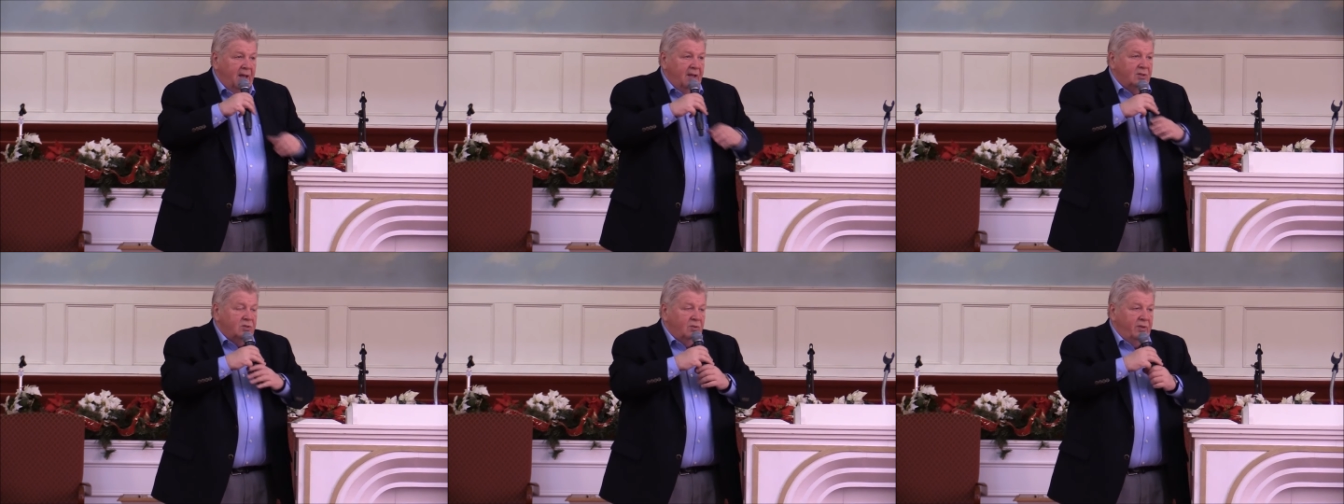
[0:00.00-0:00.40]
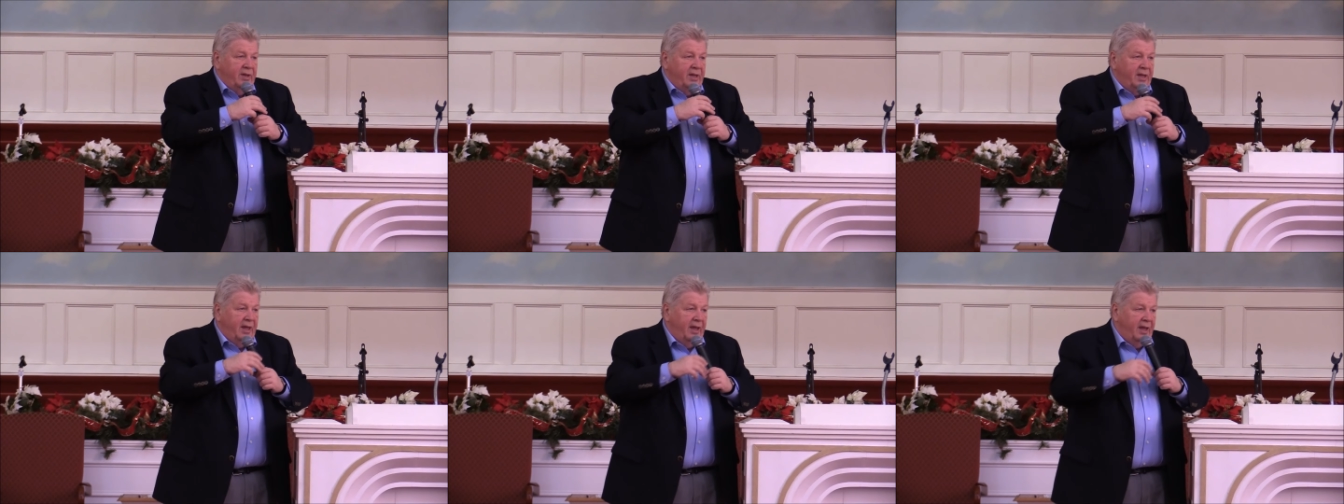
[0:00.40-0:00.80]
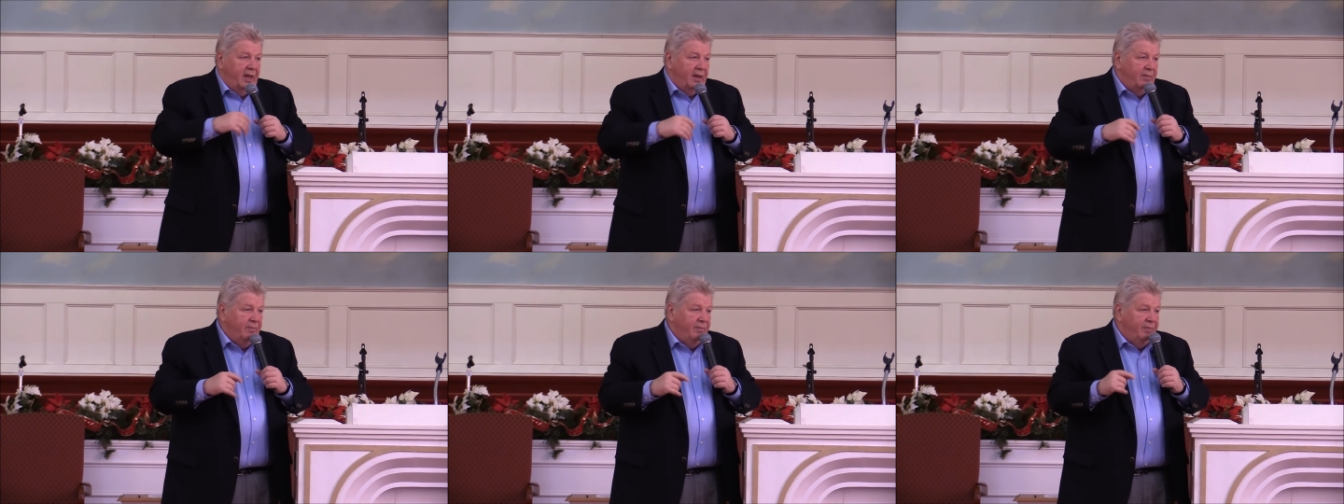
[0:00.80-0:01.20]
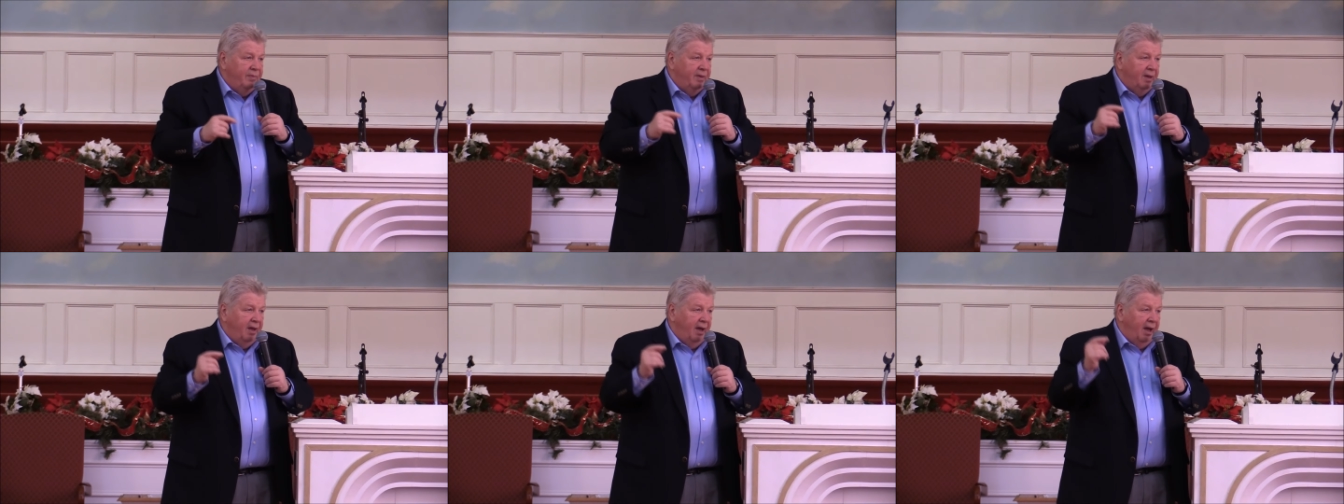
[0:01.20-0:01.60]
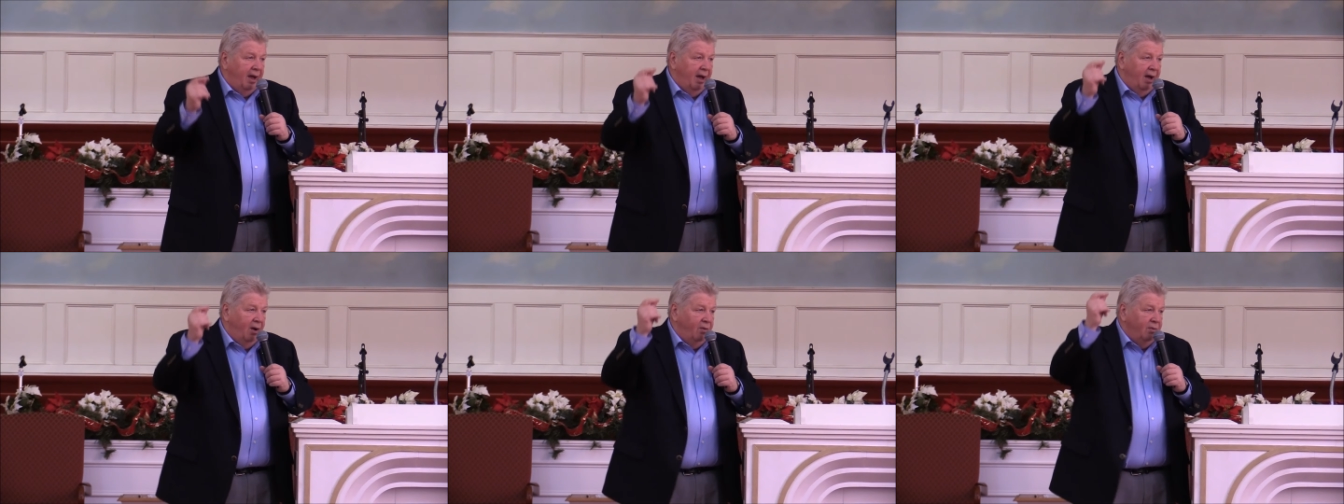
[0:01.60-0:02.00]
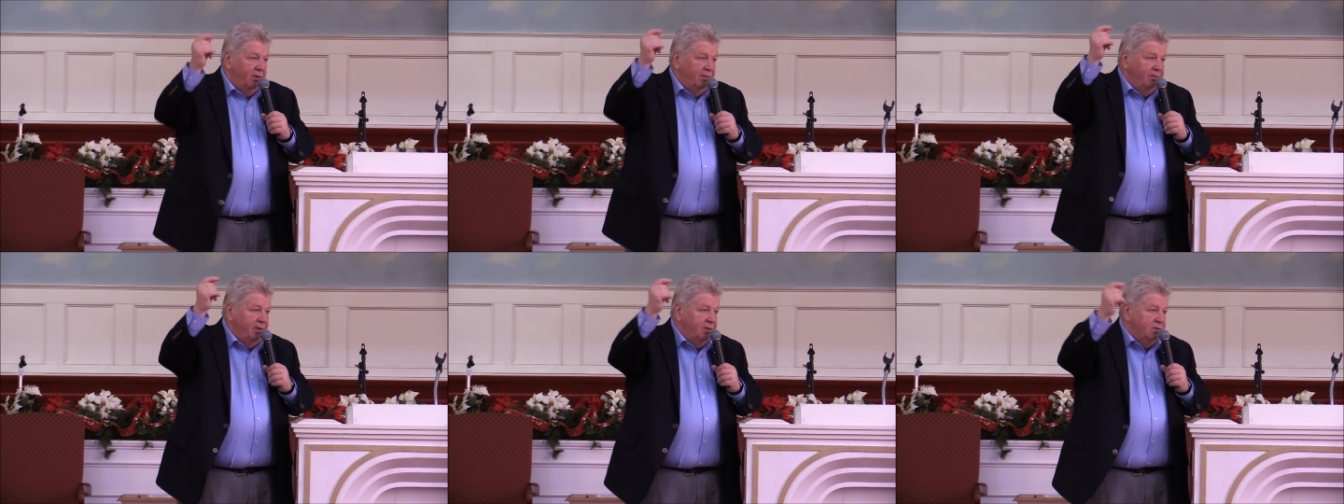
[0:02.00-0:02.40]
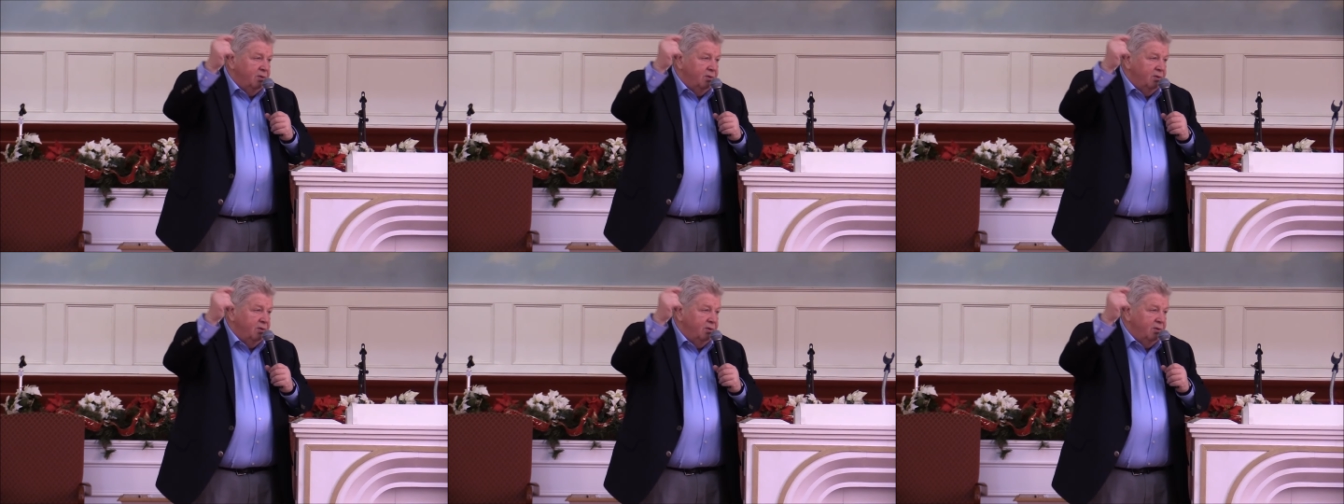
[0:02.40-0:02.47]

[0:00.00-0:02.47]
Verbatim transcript: And so he came out of